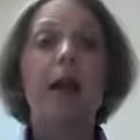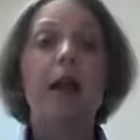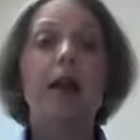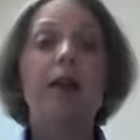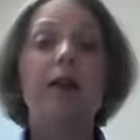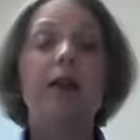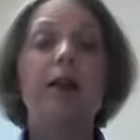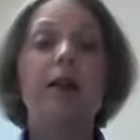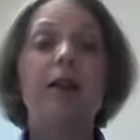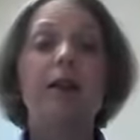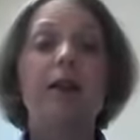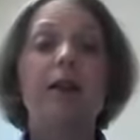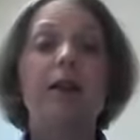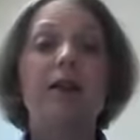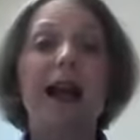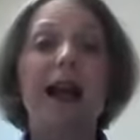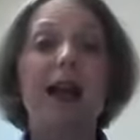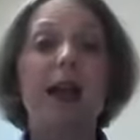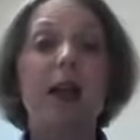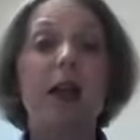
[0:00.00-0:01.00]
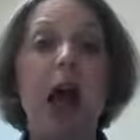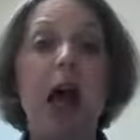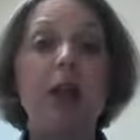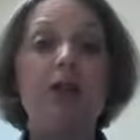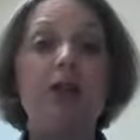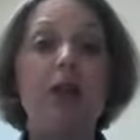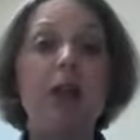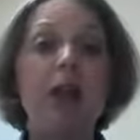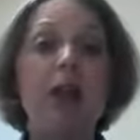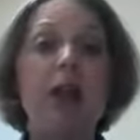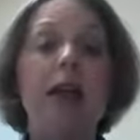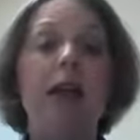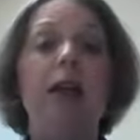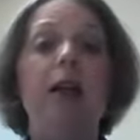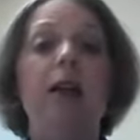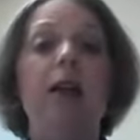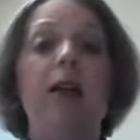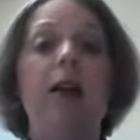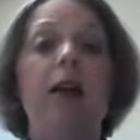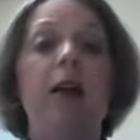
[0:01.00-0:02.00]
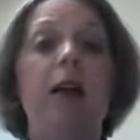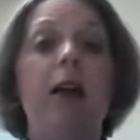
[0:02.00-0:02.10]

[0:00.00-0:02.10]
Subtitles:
It's psychologically